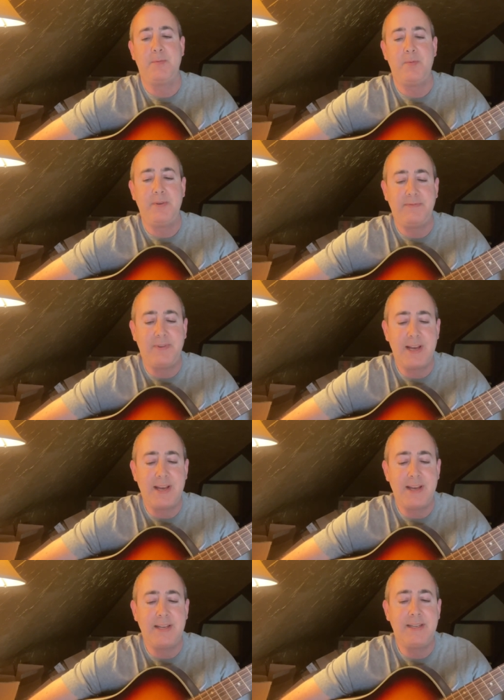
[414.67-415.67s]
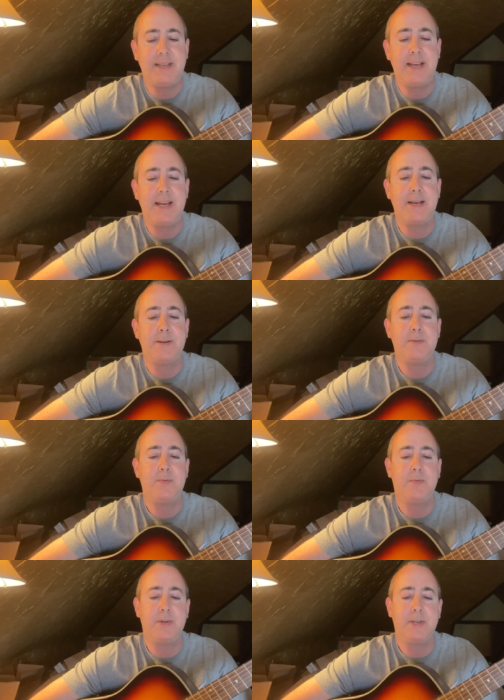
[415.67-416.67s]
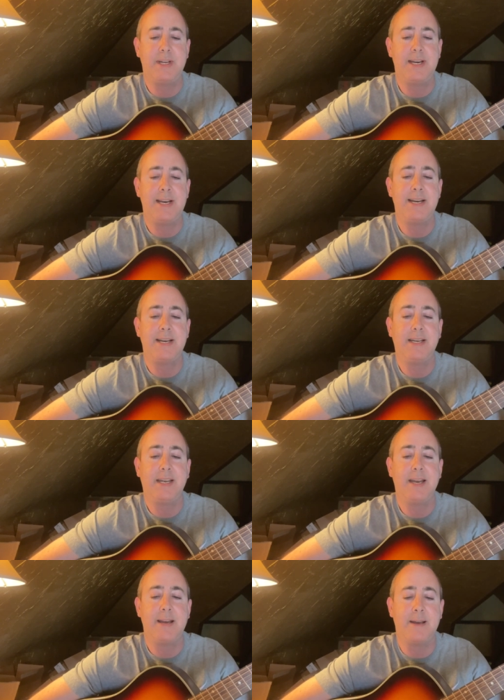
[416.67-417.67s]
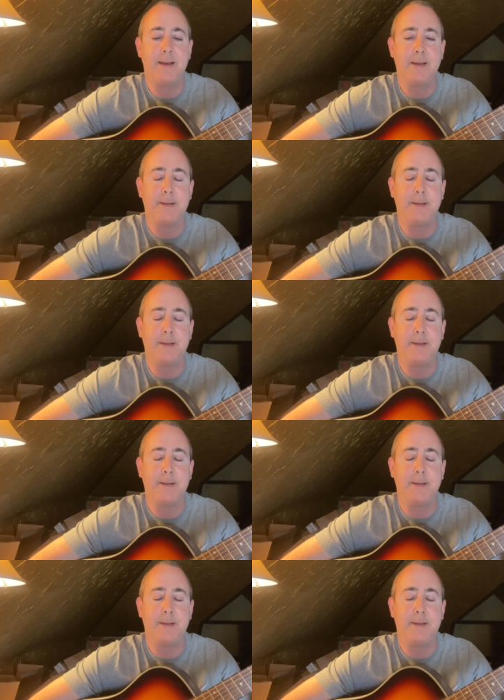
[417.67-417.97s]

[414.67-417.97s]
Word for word: wanna find out what I got.